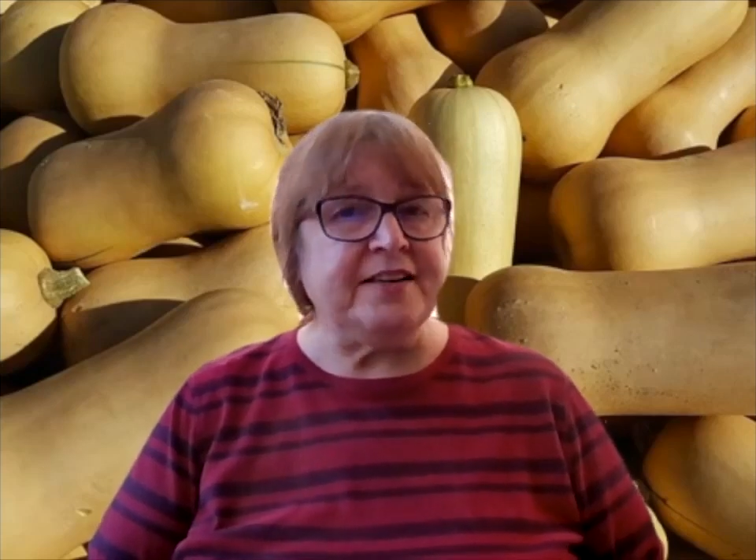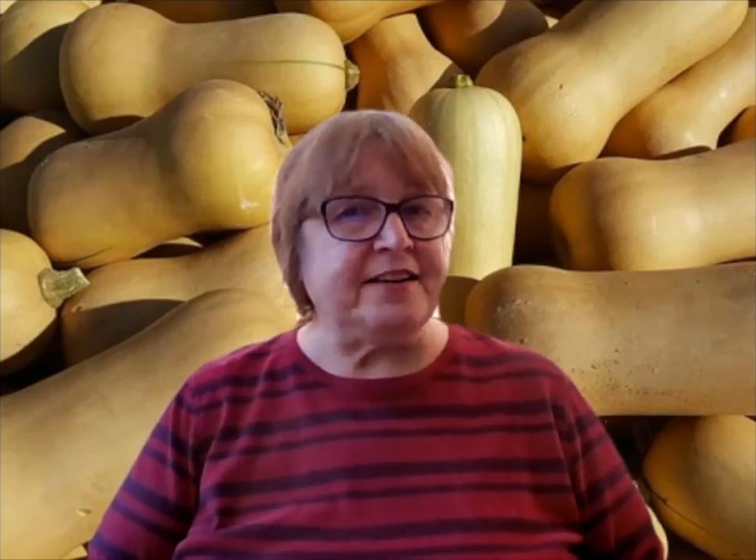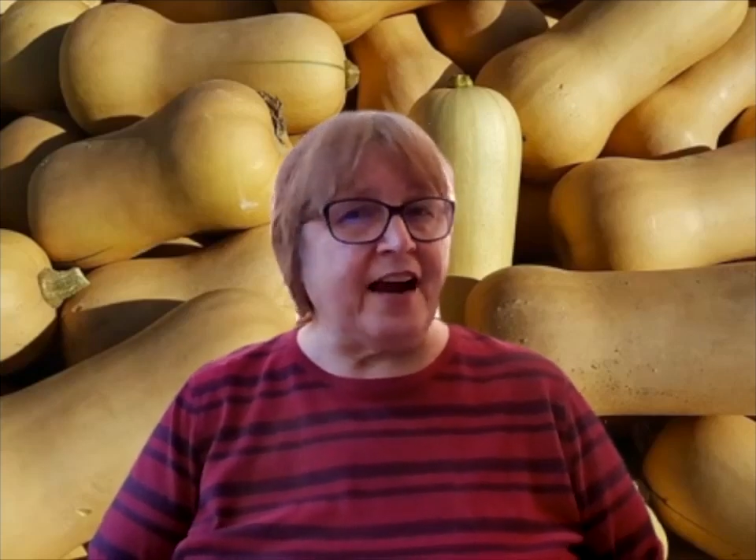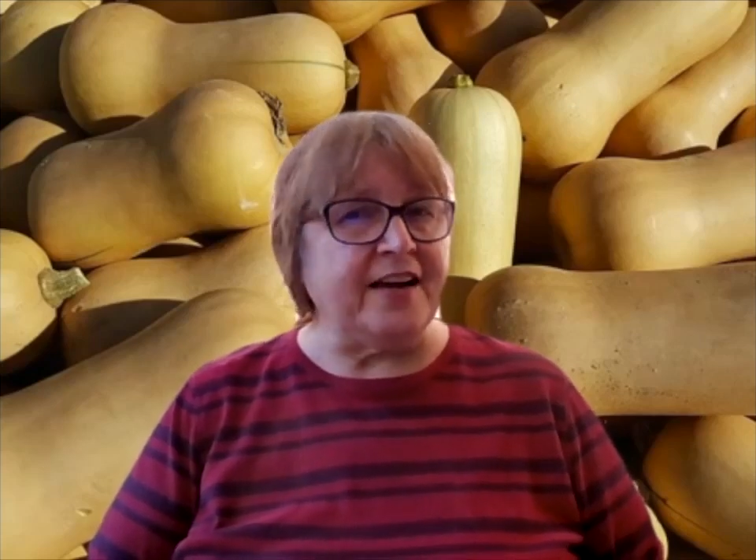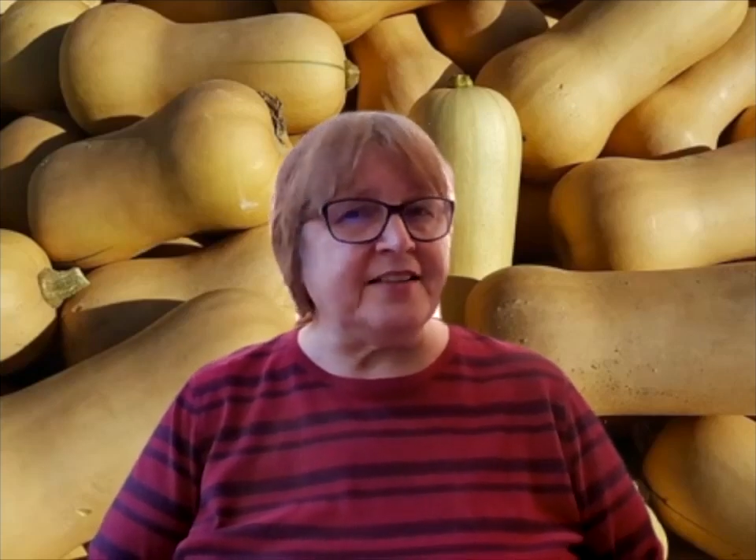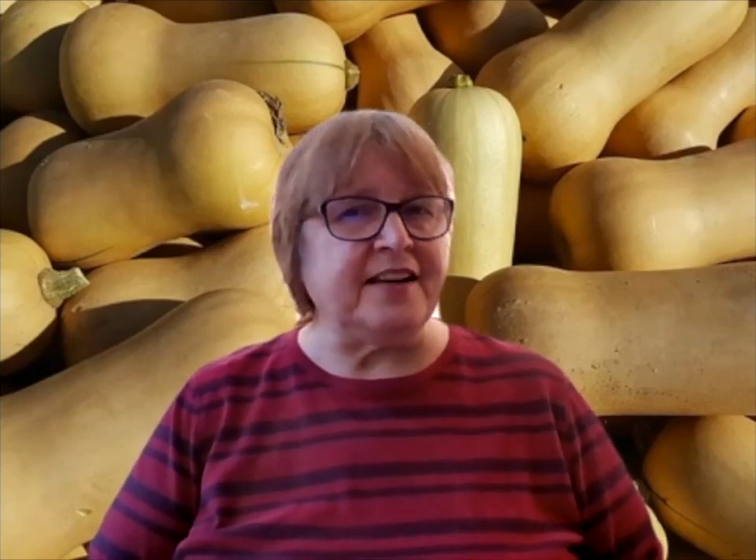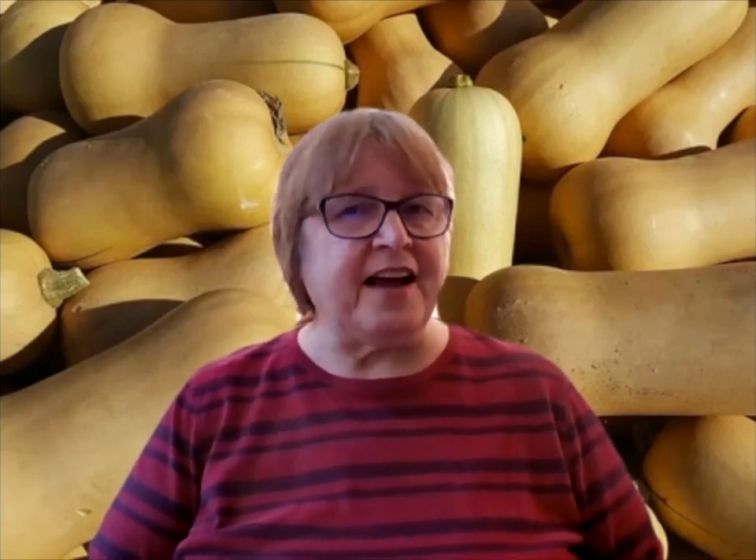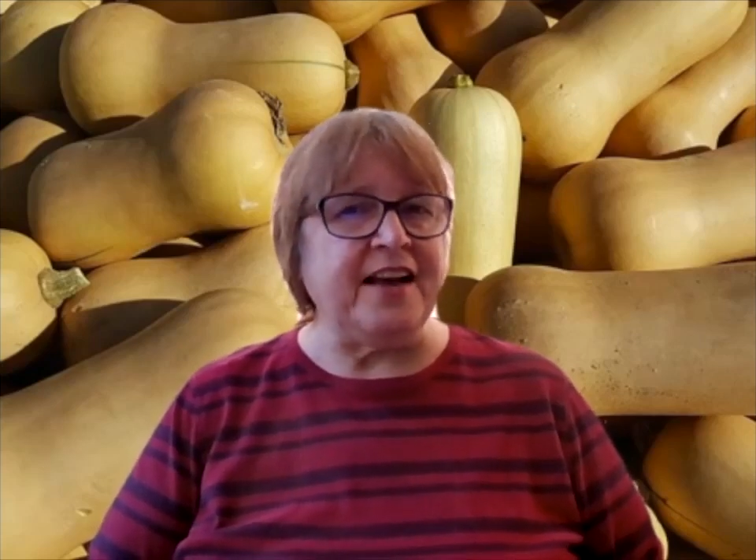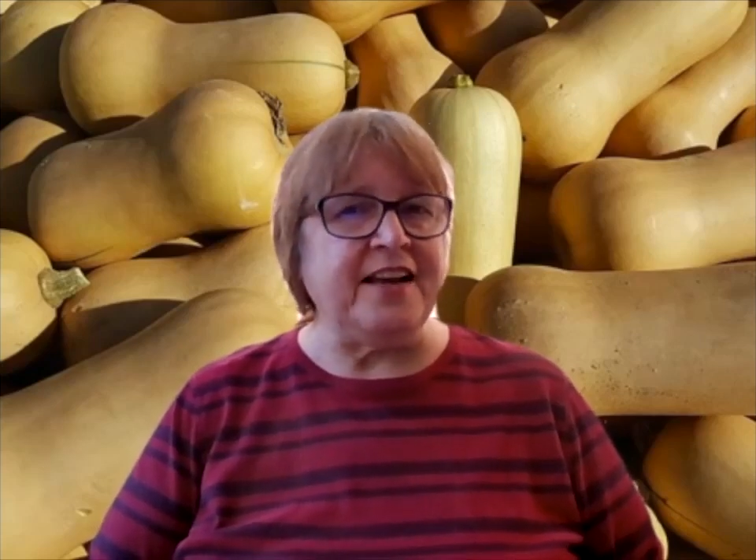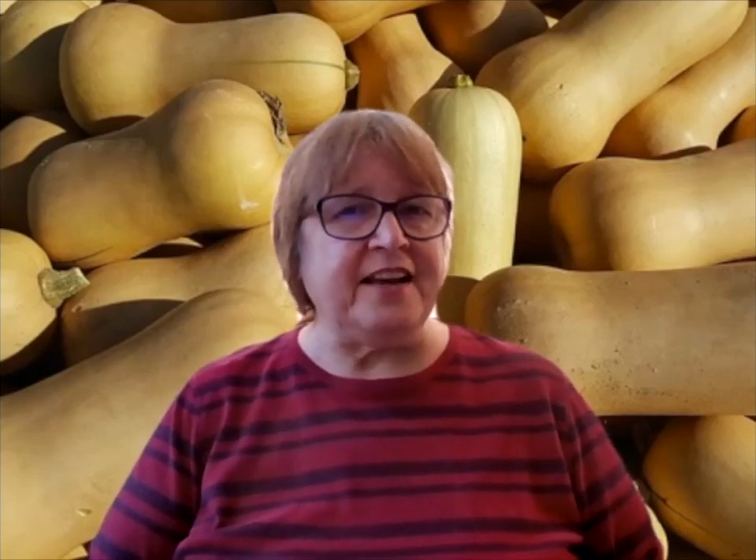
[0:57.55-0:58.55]
dice an
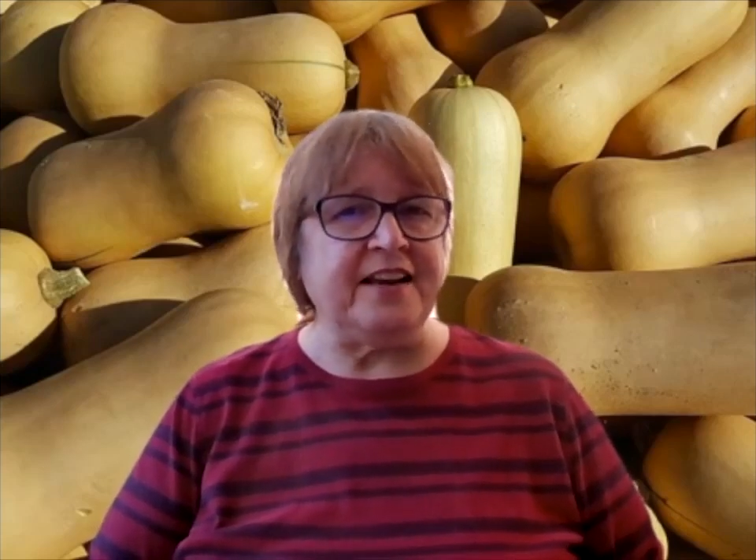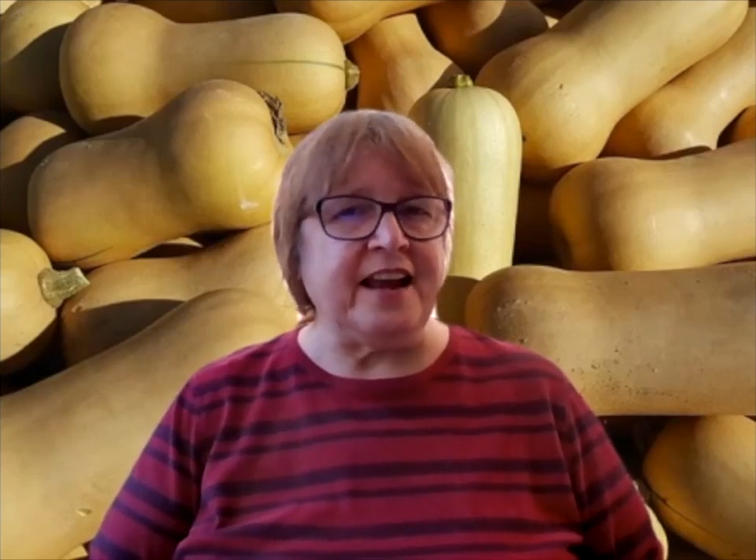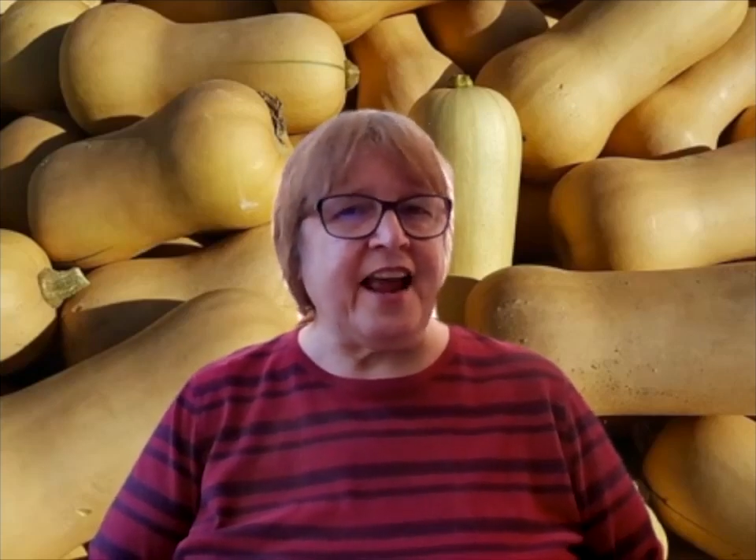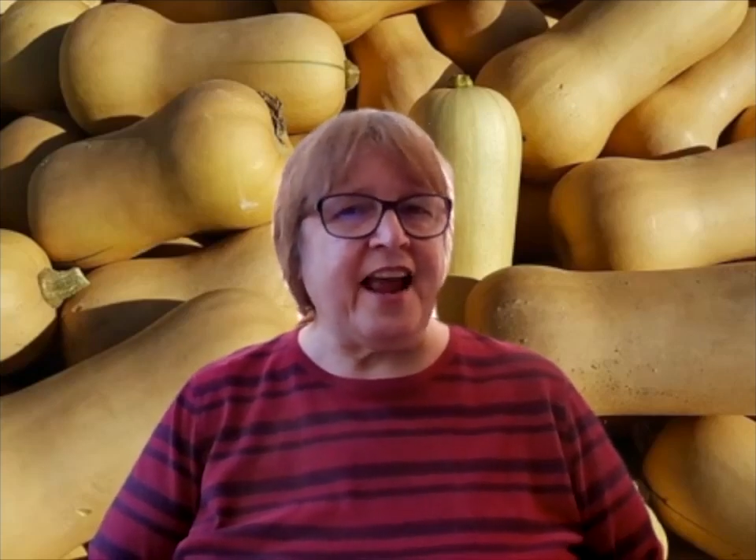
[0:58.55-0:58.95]
onion